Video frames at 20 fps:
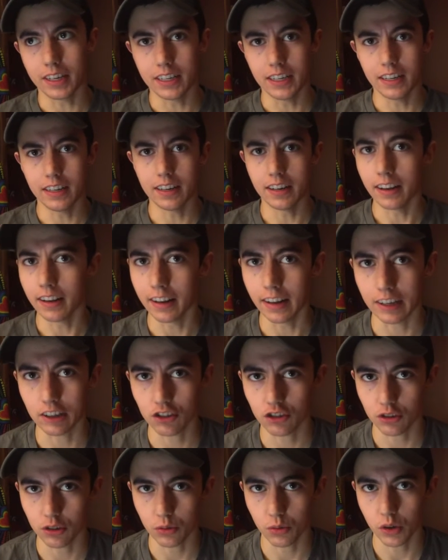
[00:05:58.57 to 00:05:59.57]
need an
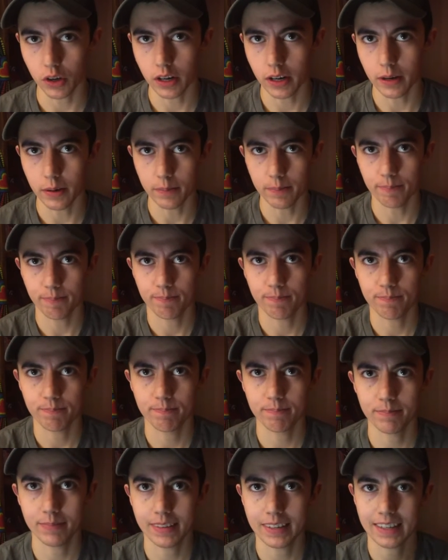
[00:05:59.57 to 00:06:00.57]
extra one,
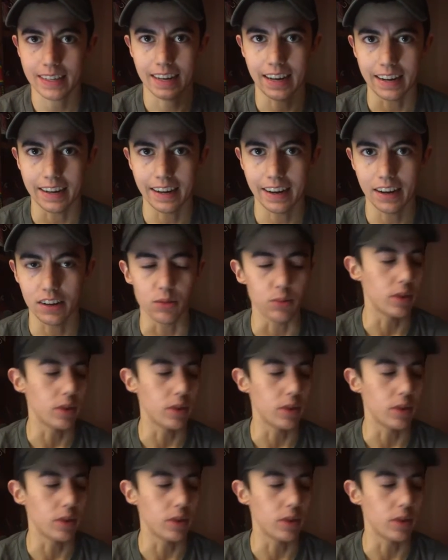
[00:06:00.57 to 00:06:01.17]
I had